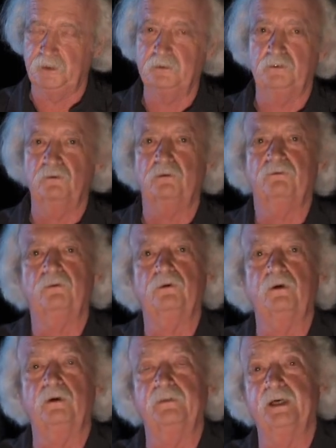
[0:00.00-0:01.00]
the dutiful
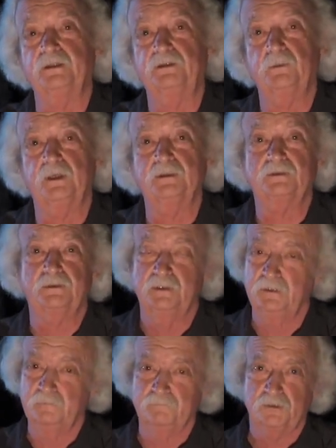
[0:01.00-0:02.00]
girl that she was,
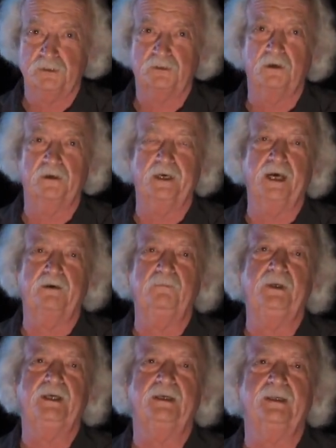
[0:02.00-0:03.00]
started out
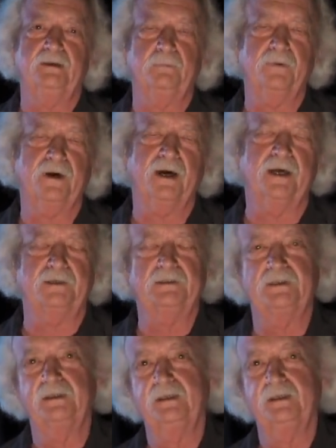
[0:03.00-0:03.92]
immediately, but